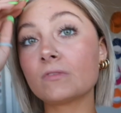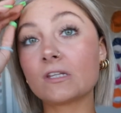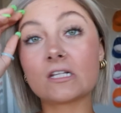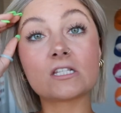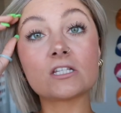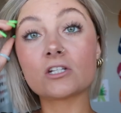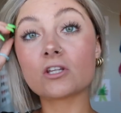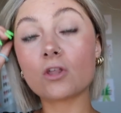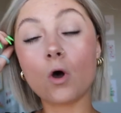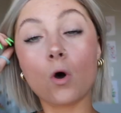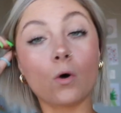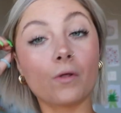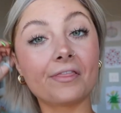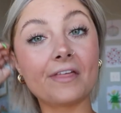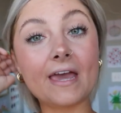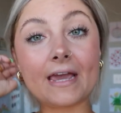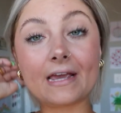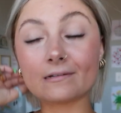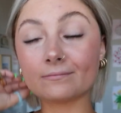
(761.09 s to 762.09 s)
listened to the whole
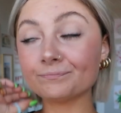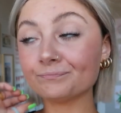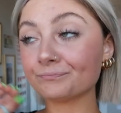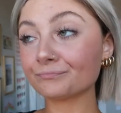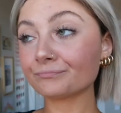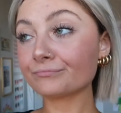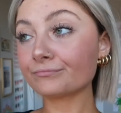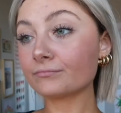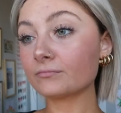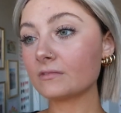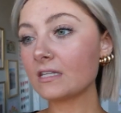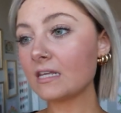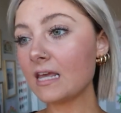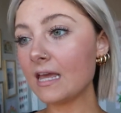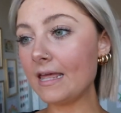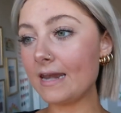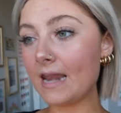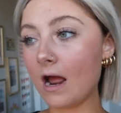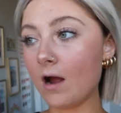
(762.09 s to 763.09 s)
thing,
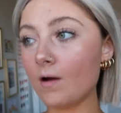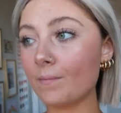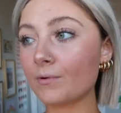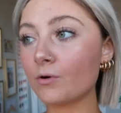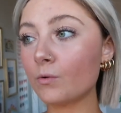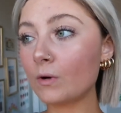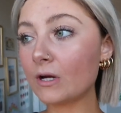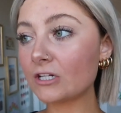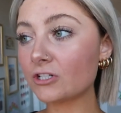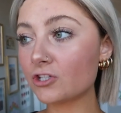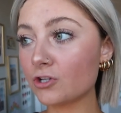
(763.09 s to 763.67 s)
and now I'm going